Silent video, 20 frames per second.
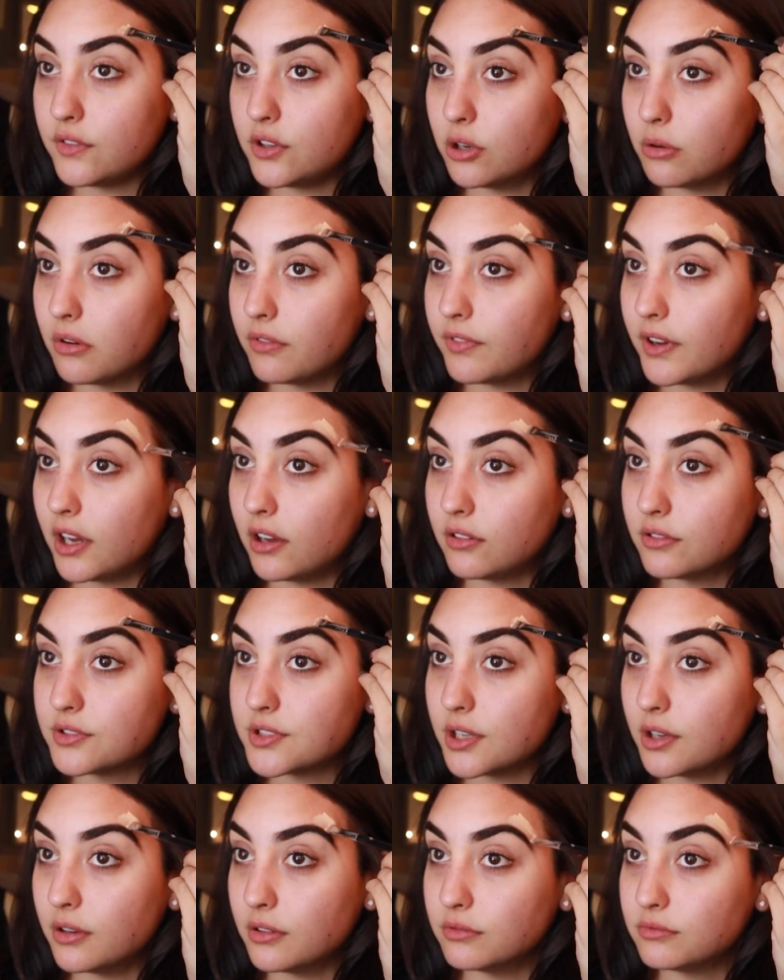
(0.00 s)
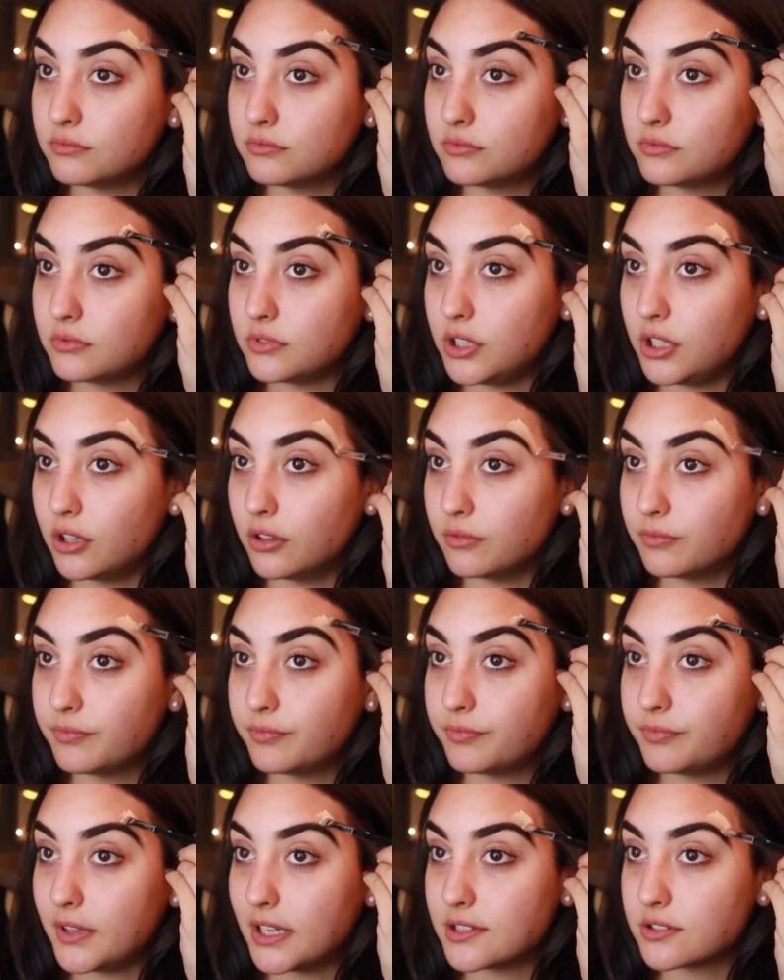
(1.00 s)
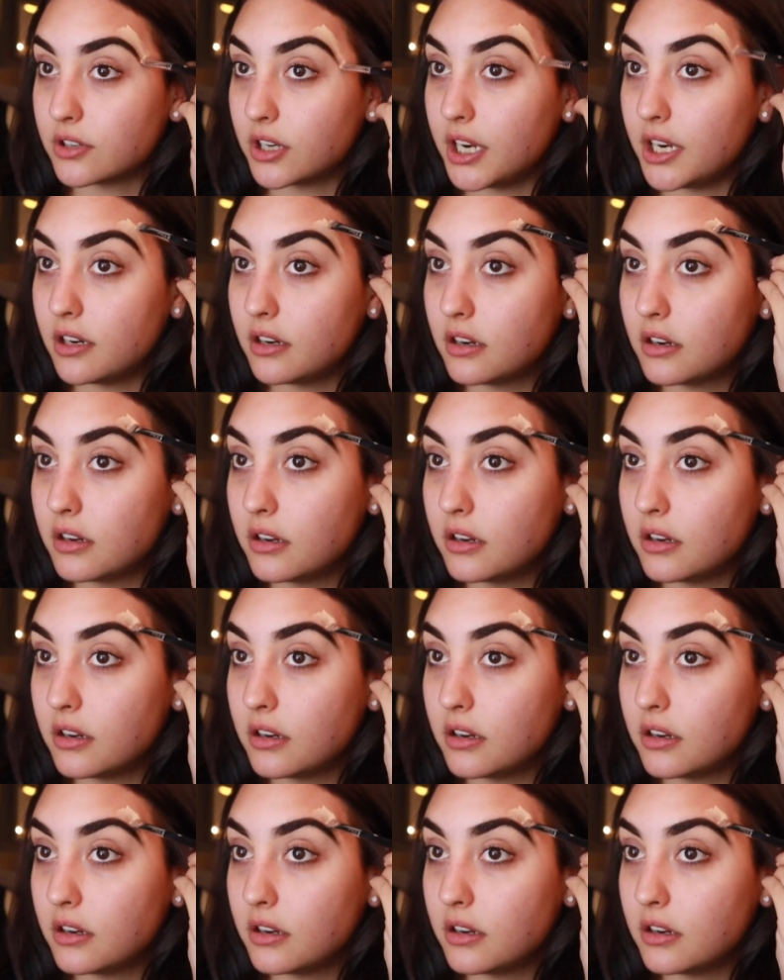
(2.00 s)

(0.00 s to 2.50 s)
even know what fell, so, you know, that's great.